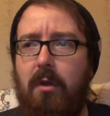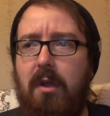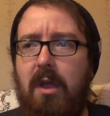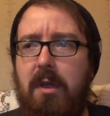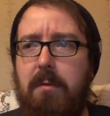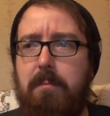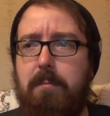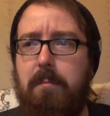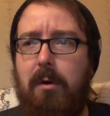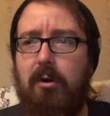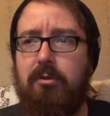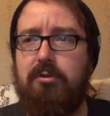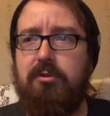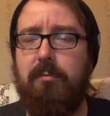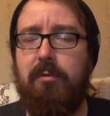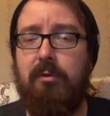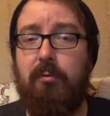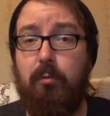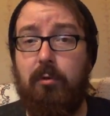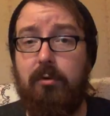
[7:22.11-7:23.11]
it
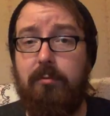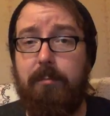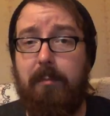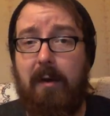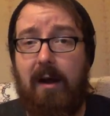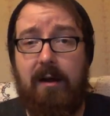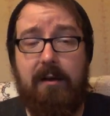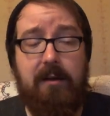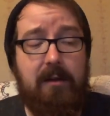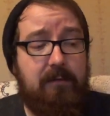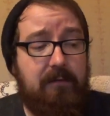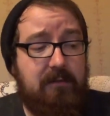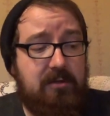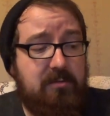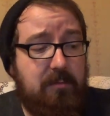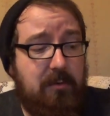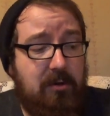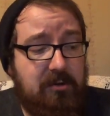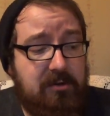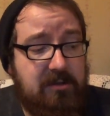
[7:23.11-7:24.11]
possibly would bite if you
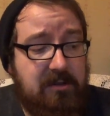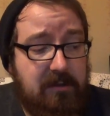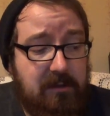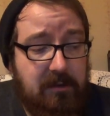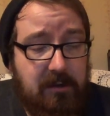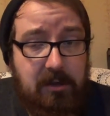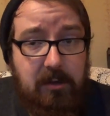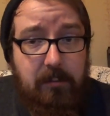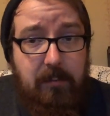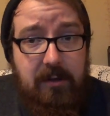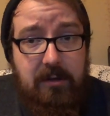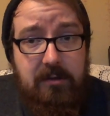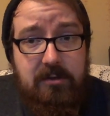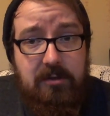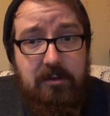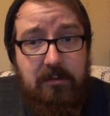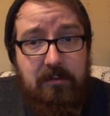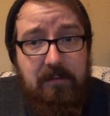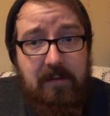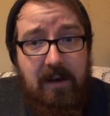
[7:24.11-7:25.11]
smoked it a little bit
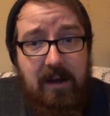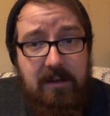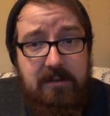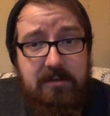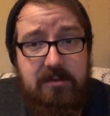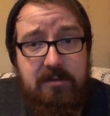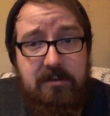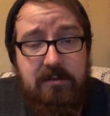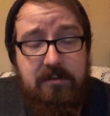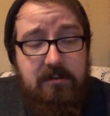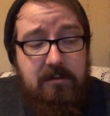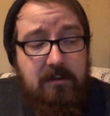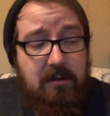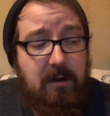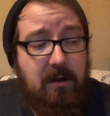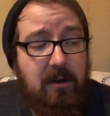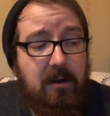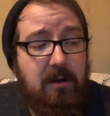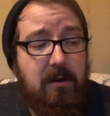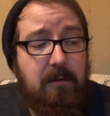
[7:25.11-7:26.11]
too fast
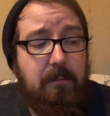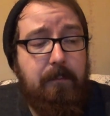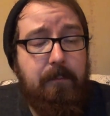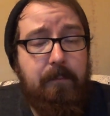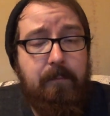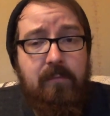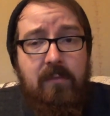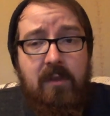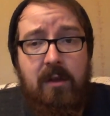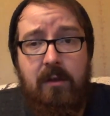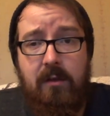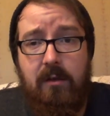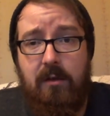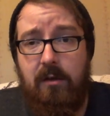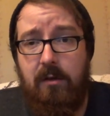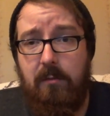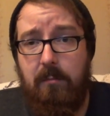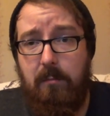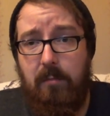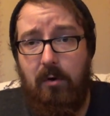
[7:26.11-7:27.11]
um,
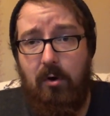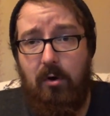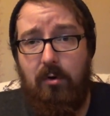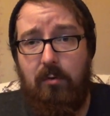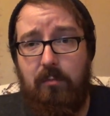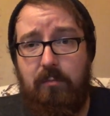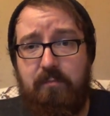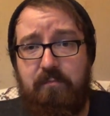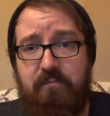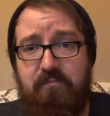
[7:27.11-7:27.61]
but